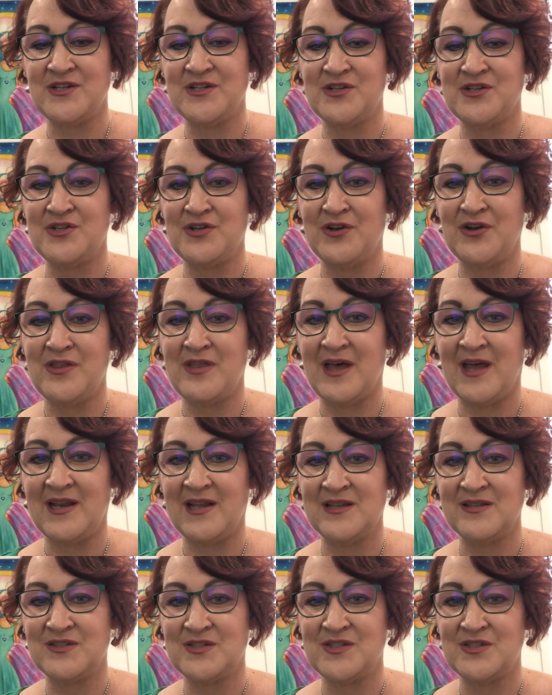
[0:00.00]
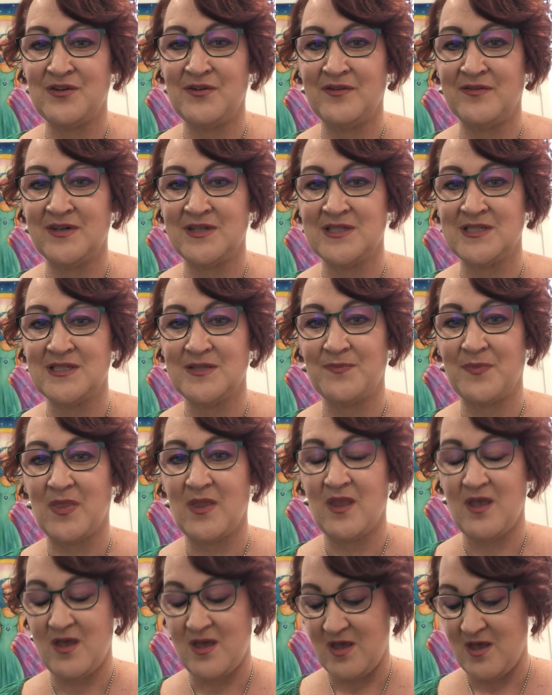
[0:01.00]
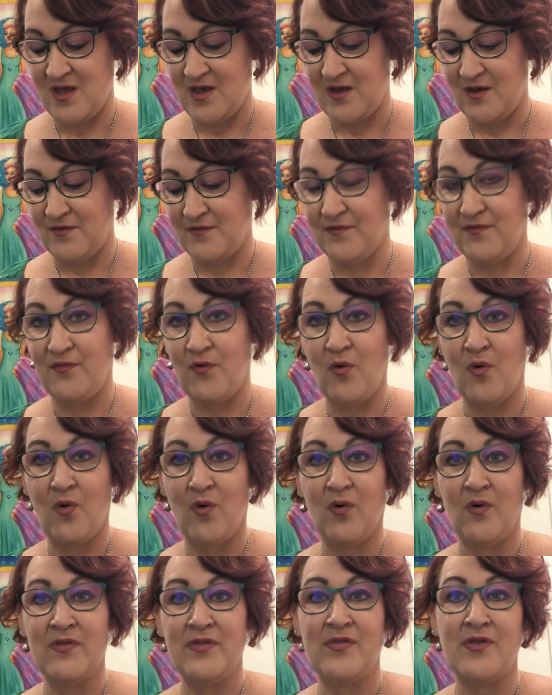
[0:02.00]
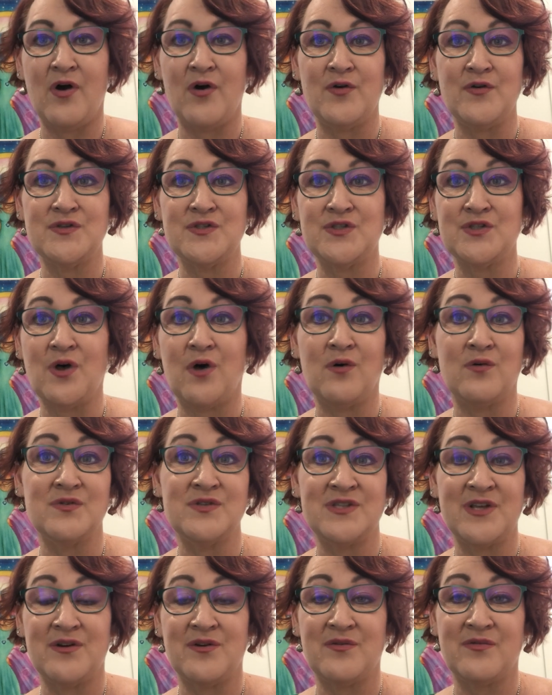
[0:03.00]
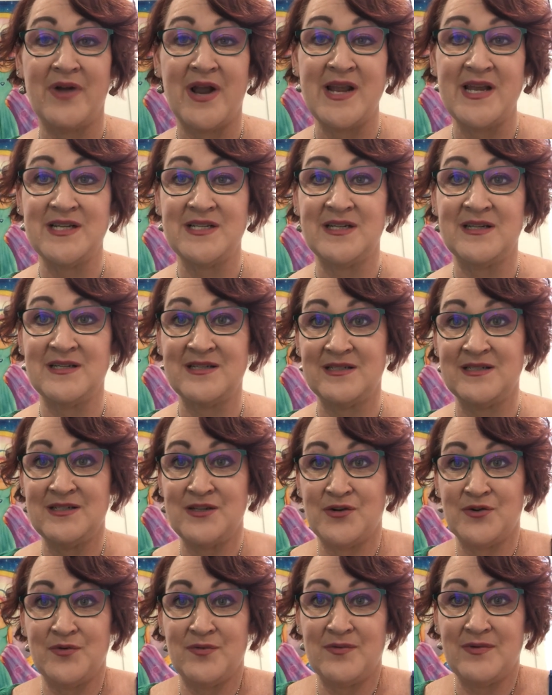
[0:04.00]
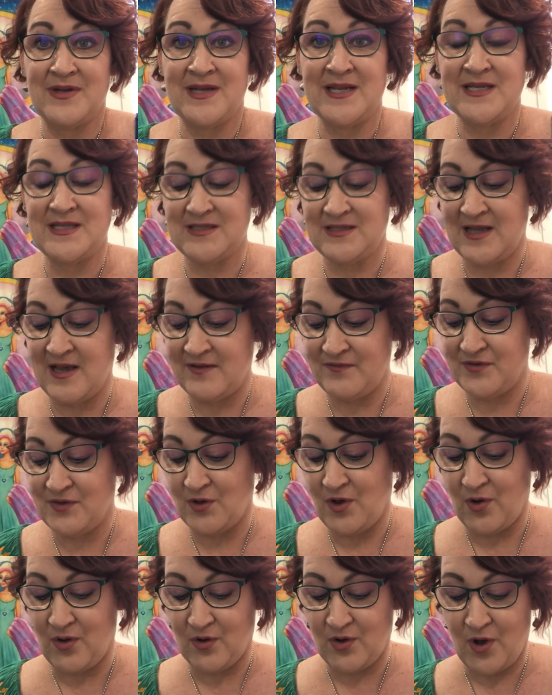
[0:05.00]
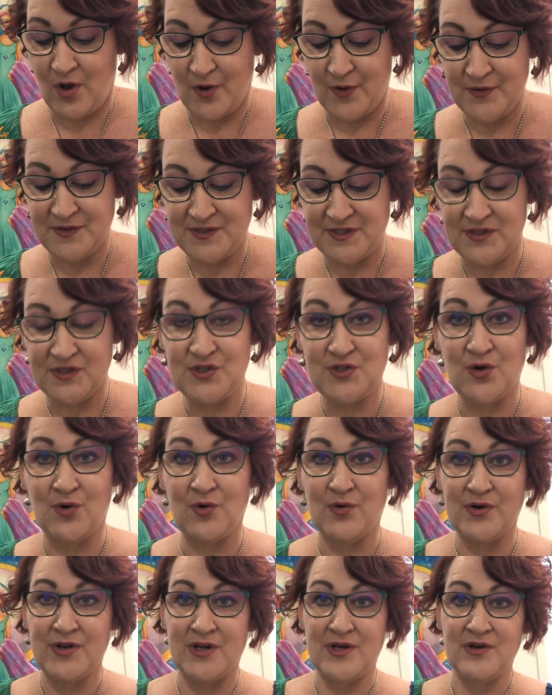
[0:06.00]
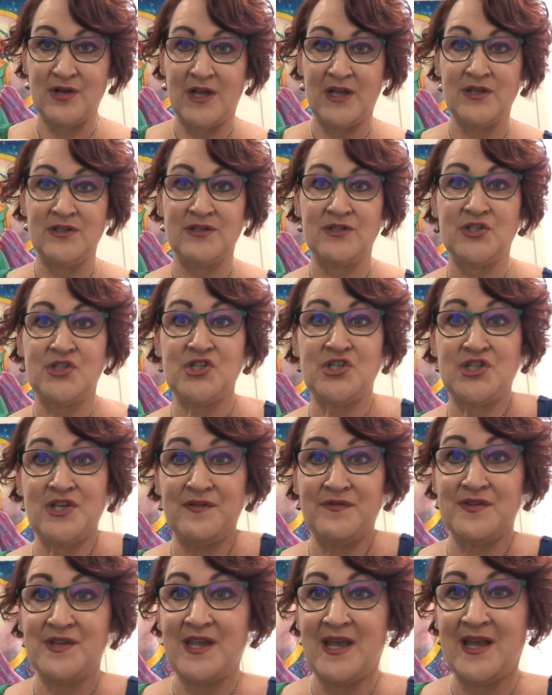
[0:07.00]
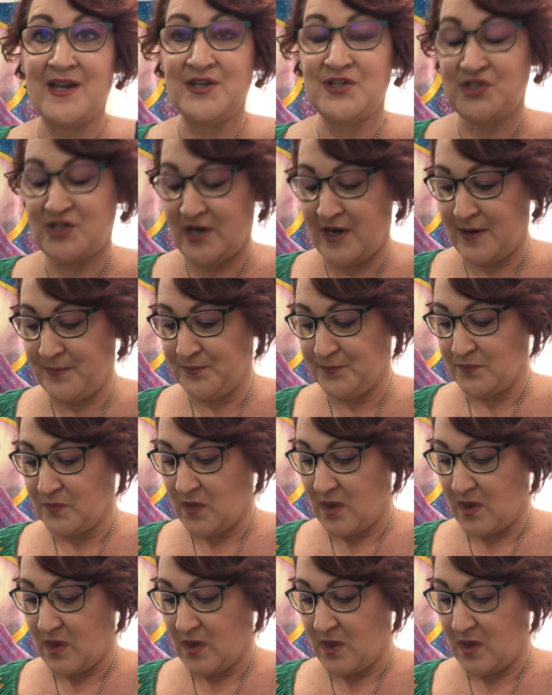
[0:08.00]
to do that in service for those souls that are ready to, have the codes installed and shift the energy.